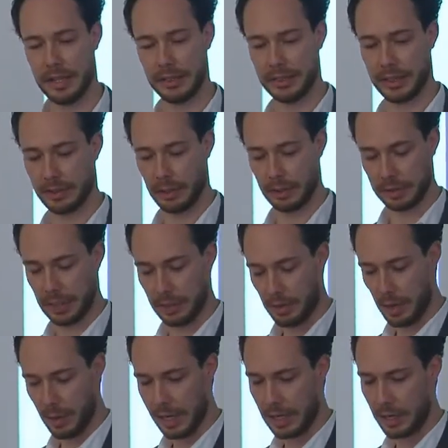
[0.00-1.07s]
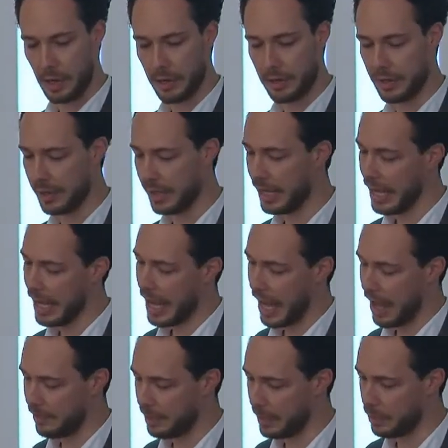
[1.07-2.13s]
00 in London
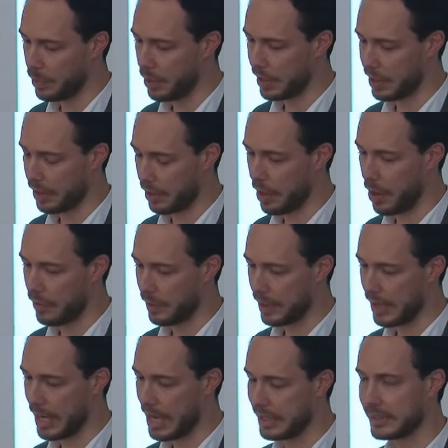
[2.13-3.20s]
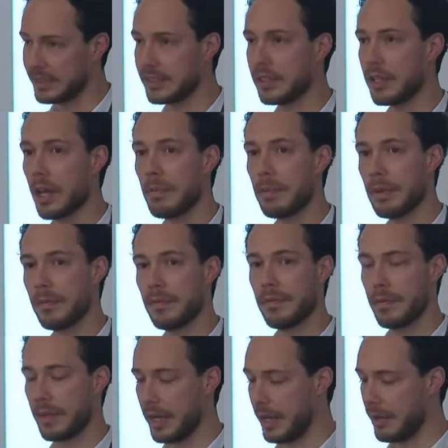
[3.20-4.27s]
have been working on over the last couple
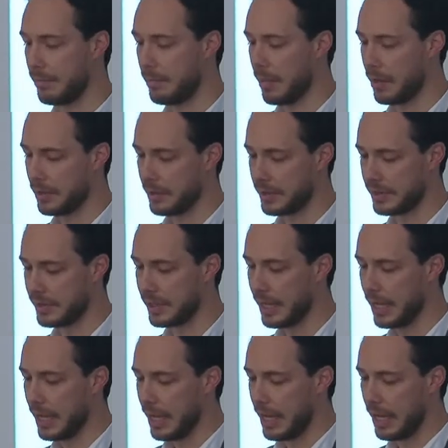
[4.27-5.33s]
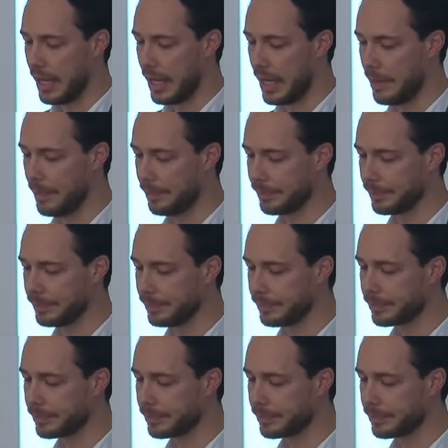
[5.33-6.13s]
of months. And